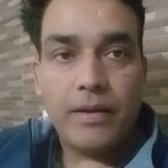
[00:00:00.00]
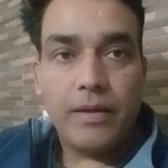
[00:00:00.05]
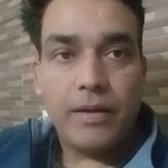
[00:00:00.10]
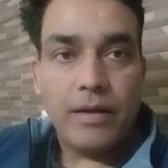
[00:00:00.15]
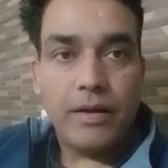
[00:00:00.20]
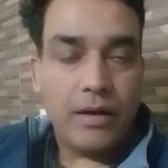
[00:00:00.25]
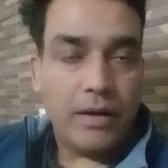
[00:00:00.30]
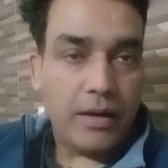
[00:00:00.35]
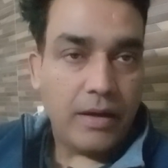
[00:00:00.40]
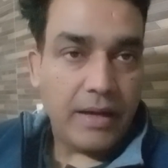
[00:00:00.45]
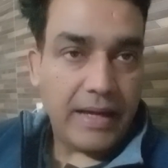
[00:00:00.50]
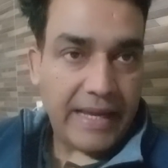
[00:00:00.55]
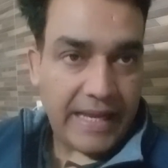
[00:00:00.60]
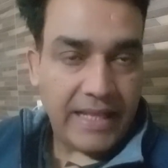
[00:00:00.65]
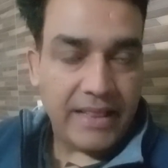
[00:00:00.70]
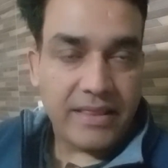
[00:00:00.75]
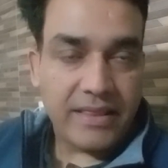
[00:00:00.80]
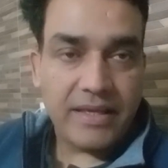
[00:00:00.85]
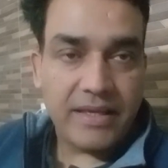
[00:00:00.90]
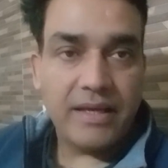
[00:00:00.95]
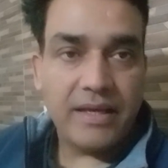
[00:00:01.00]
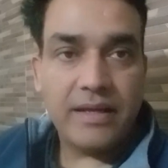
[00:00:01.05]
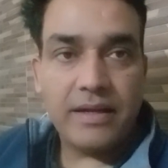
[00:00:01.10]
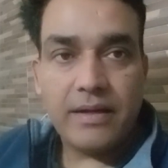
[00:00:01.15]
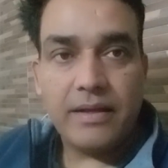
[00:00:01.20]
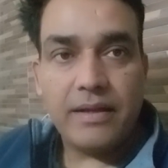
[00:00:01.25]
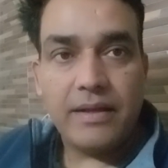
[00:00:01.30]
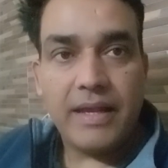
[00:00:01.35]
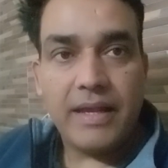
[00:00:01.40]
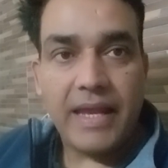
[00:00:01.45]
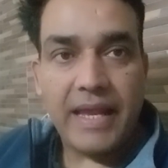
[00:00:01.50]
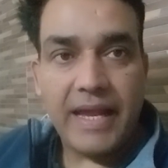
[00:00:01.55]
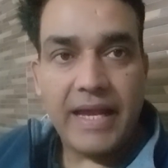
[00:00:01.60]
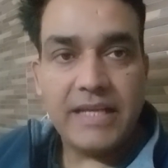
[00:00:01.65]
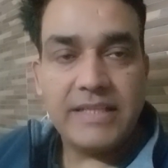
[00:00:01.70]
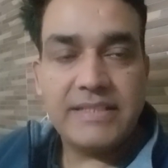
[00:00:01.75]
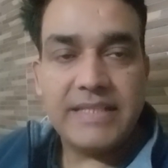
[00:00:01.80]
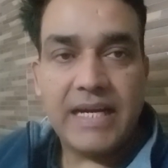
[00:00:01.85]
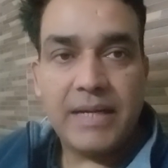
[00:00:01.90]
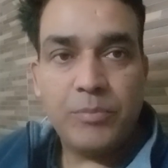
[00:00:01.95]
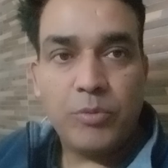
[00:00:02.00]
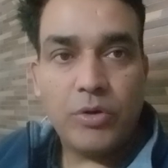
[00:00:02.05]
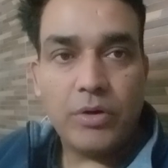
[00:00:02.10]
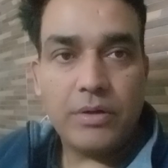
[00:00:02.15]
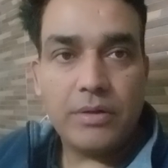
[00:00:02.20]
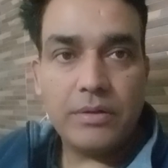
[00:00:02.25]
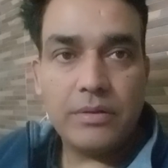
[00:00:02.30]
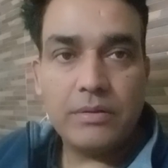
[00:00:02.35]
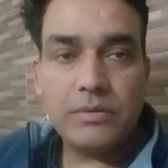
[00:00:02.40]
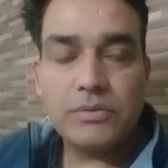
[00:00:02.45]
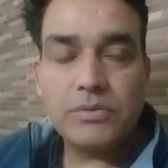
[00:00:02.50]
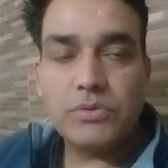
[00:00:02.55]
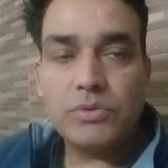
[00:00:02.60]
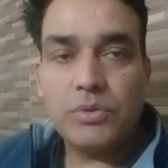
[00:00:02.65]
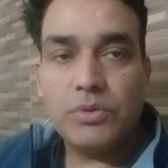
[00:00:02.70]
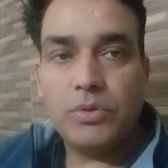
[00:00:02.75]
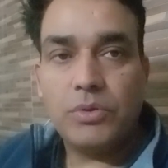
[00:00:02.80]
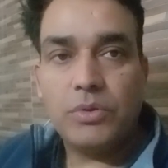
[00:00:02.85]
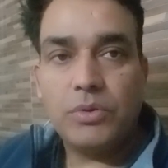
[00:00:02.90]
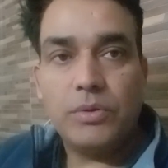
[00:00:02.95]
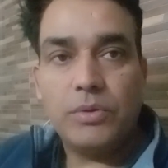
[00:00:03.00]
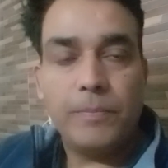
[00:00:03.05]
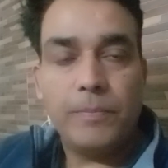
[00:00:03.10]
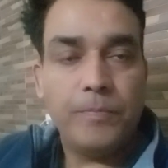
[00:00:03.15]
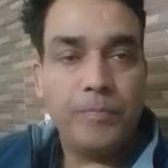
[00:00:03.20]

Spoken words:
healthcare AI chatbot. So